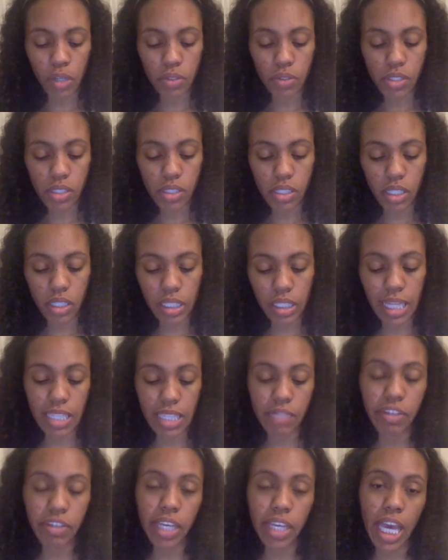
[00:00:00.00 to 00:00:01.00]
the
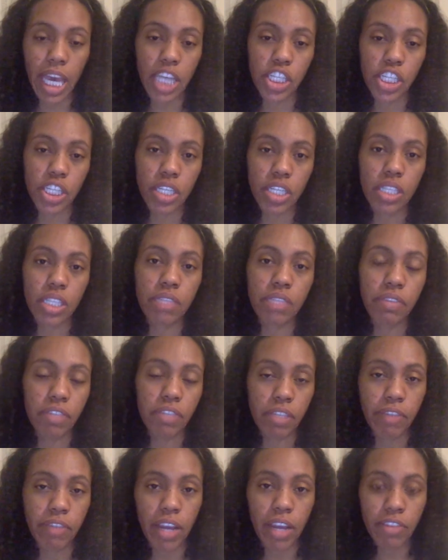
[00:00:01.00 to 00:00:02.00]
classification is
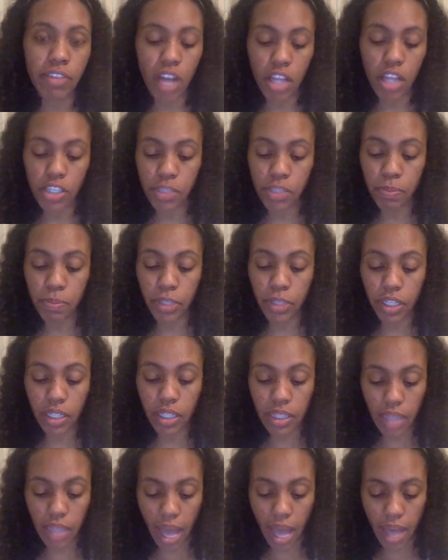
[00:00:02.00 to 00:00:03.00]
$55 per
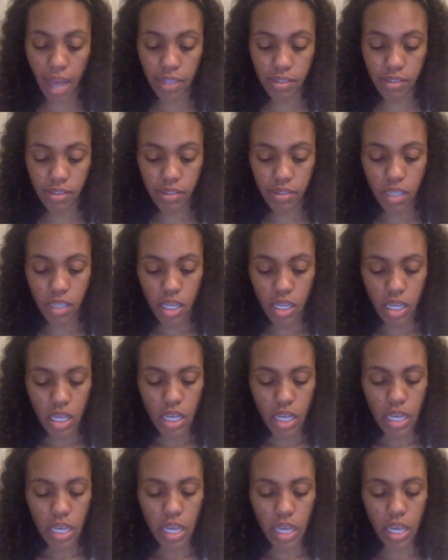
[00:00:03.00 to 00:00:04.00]
class,
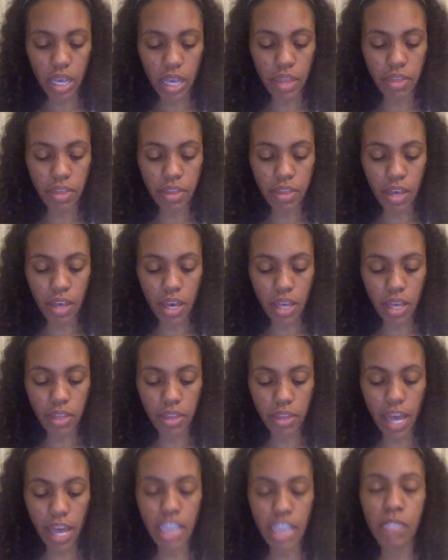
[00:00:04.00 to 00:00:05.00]
and then
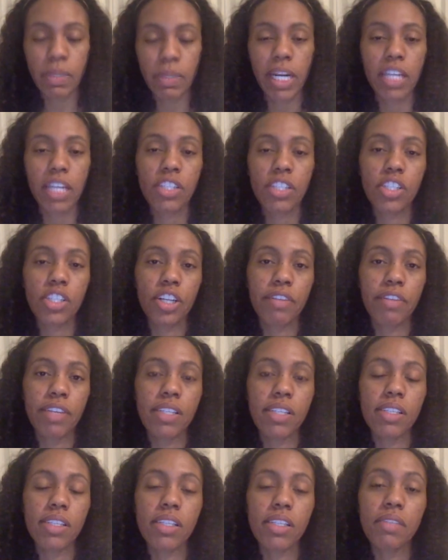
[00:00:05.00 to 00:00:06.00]
the expedited
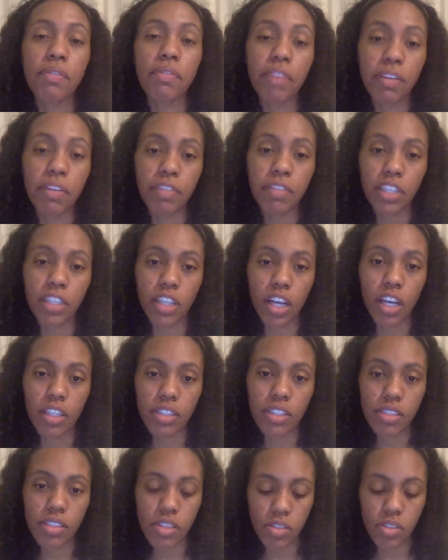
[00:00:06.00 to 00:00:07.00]
service is
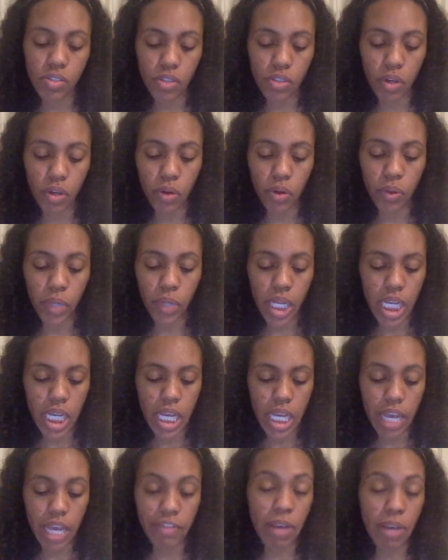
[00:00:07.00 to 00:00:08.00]
$50. So
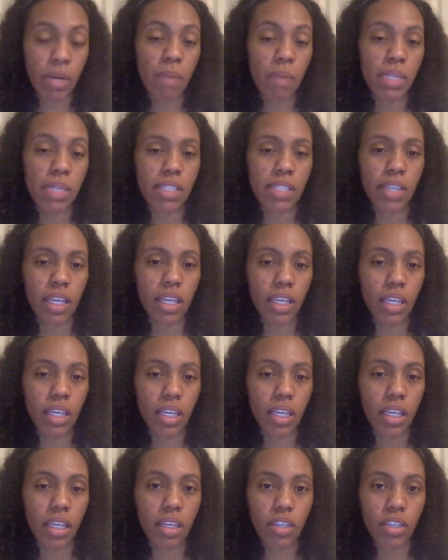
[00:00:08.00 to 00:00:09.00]
if I'm not
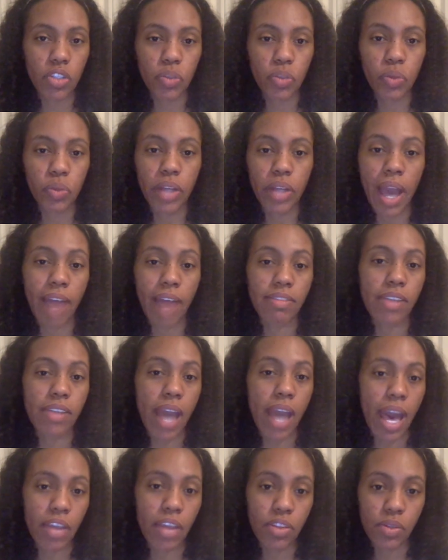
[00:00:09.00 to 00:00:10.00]
mistaken, you would have to
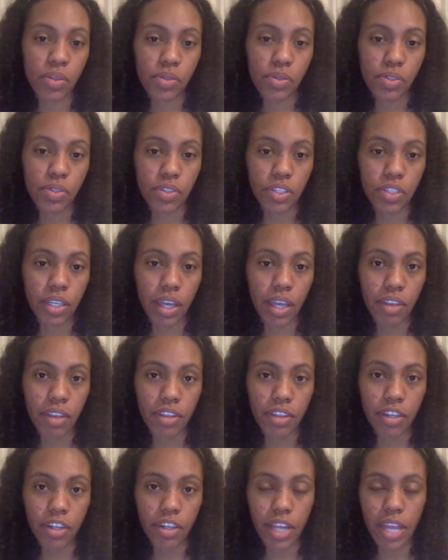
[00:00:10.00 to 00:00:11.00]
add those two
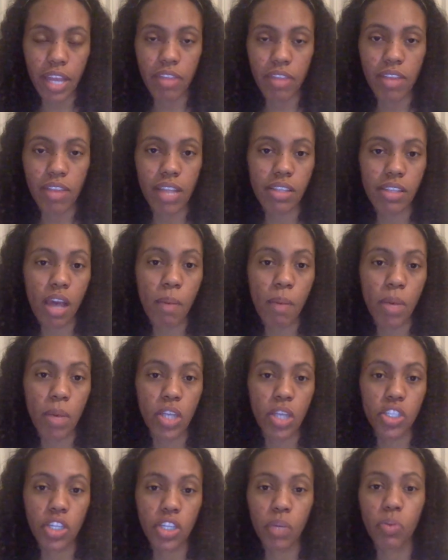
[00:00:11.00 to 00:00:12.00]
together, and that's how
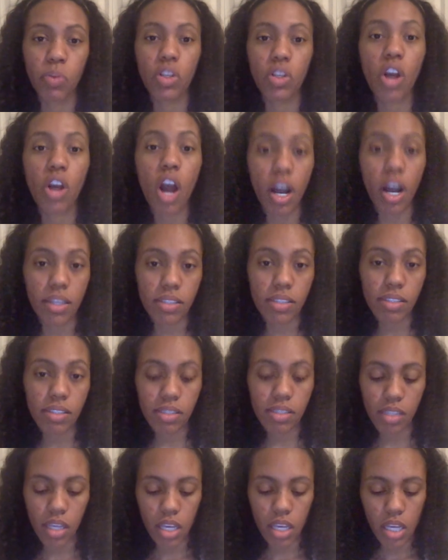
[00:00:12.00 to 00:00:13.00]
much it would cost.
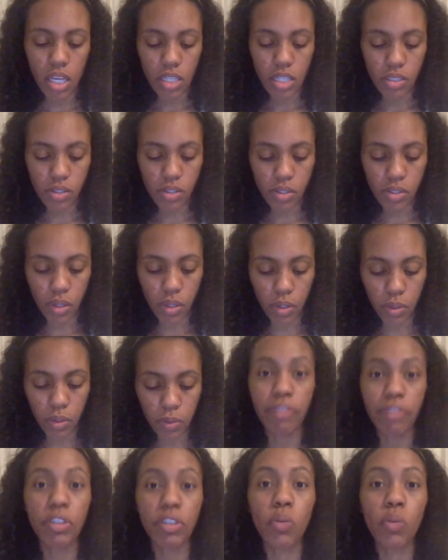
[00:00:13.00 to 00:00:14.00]

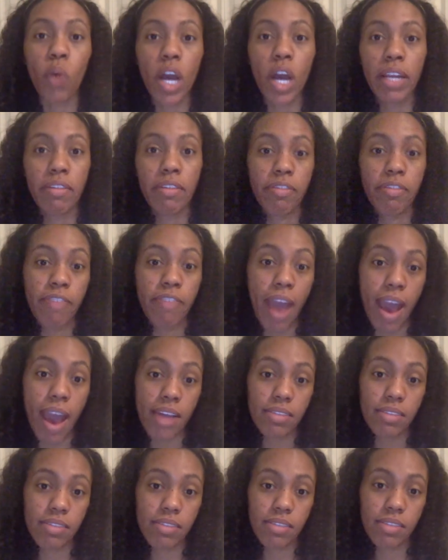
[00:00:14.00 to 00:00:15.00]
So if you want it
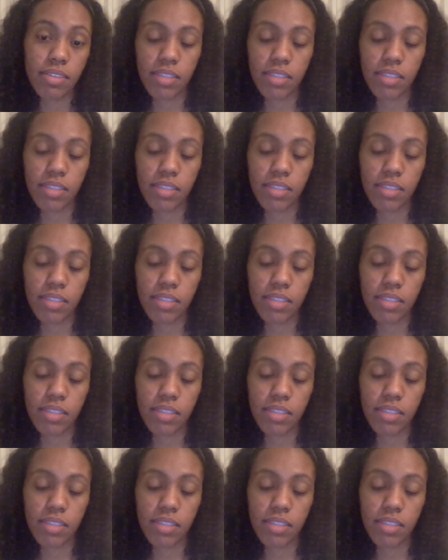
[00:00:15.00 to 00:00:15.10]
fast.